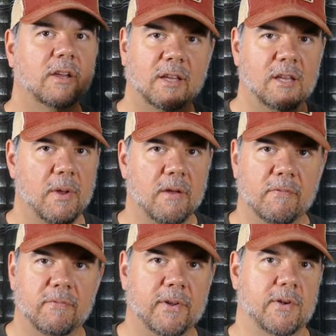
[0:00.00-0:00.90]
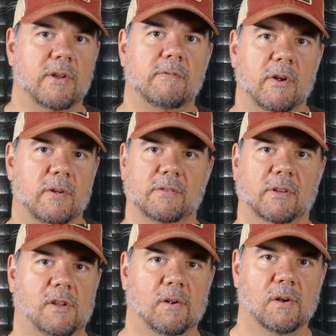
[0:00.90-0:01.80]
keep it very, very
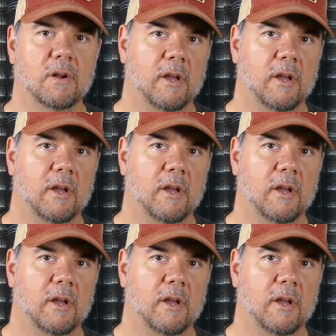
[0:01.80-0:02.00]
secure.